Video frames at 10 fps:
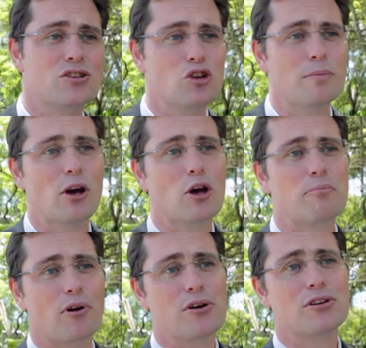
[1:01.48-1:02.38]
dubio
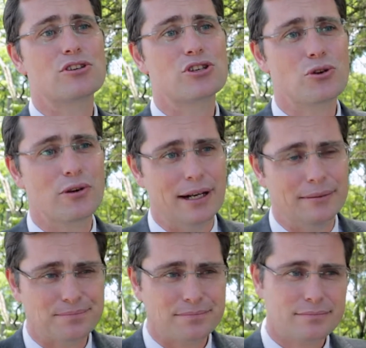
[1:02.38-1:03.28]
pro natura,
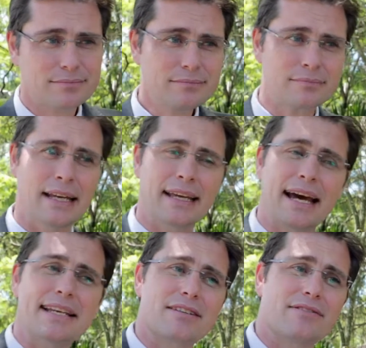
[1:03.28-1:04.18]
in
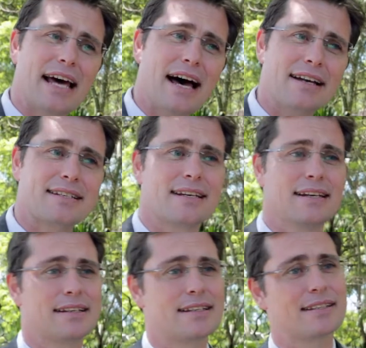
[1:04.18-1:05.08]
case of doubt,
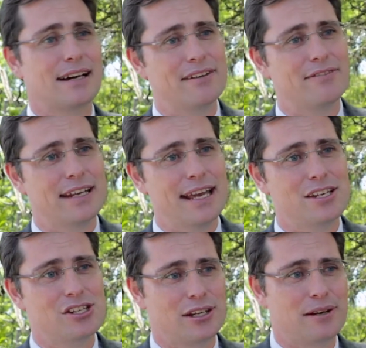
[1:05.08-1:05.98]
decide for
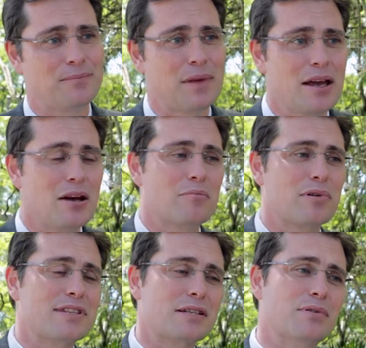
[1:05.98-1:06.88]
nature.
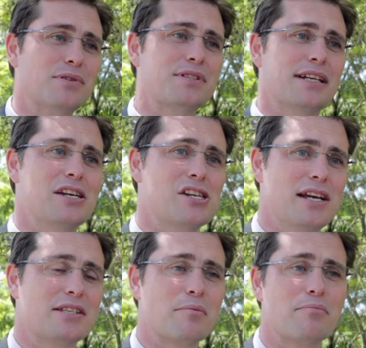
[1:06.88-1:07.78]
Principles such
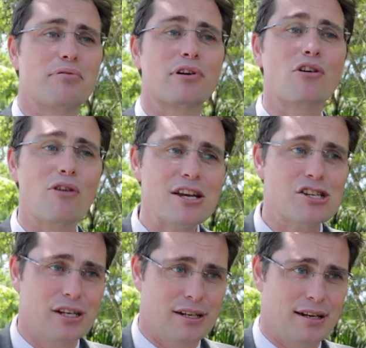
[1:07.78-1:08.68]
as
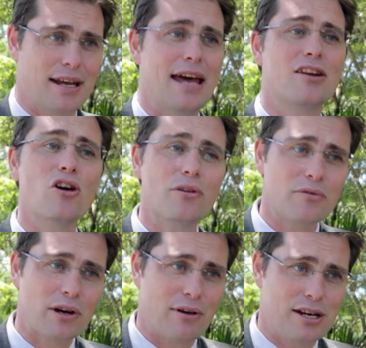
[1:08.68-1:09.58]
progression and
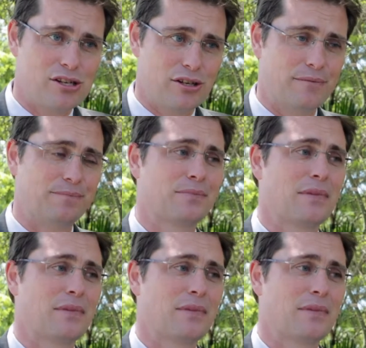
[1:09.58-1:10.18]
non-regression.